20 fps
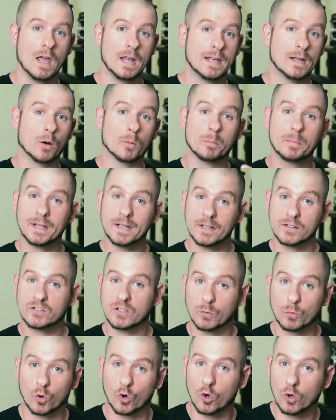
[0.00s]
Now, being as
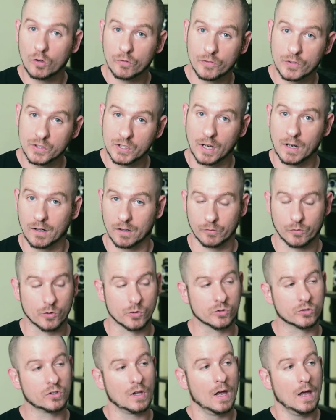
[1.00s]
that we're all
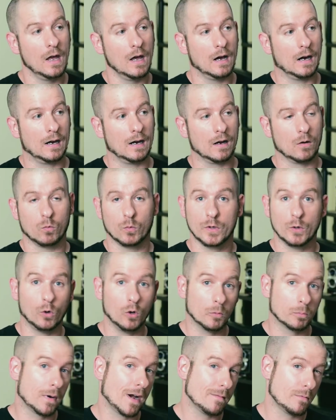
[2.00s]
photographers, uh, we
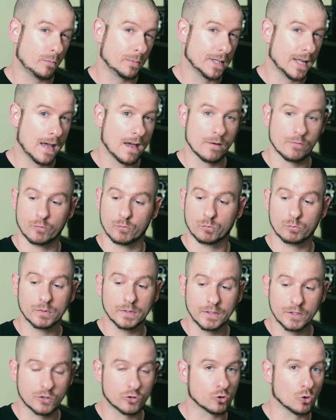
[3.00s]
all probably have
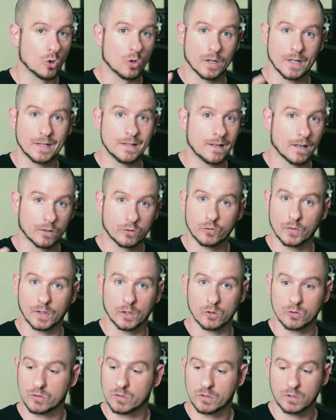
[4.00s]
really strong index
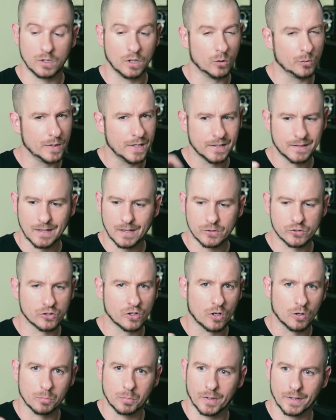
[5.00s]
fingers. You know, we hit that
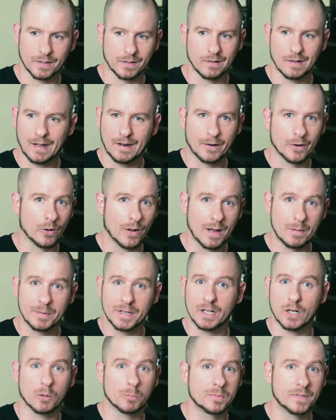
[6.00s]
shutter button, I don't know how
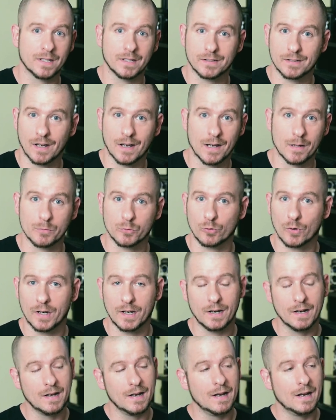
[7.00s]
many umpteen times,
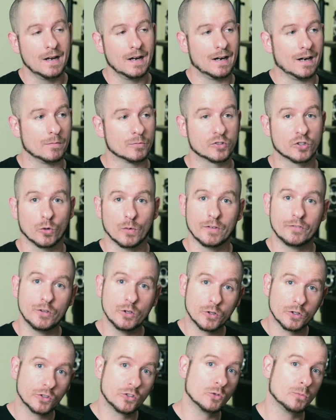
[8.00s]
right? Um, so if
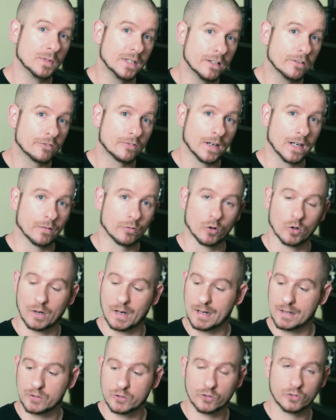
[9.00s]
you could do me a favor
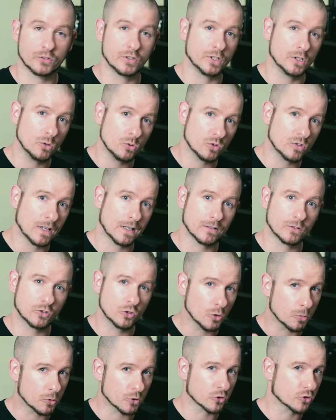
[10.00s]
and just use that
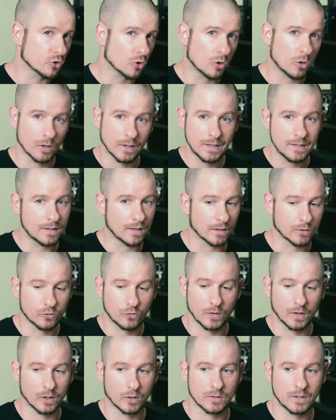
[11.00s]
super strong index
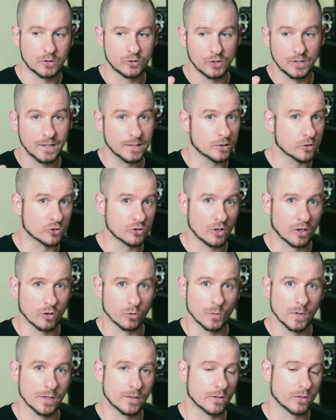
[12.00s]
finger that you hit the shutter
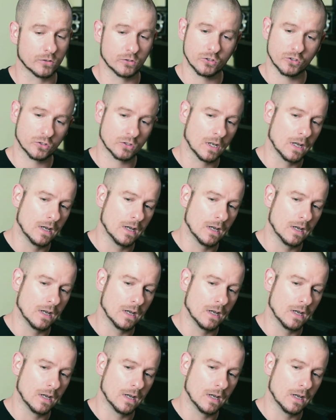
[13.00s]
with, is just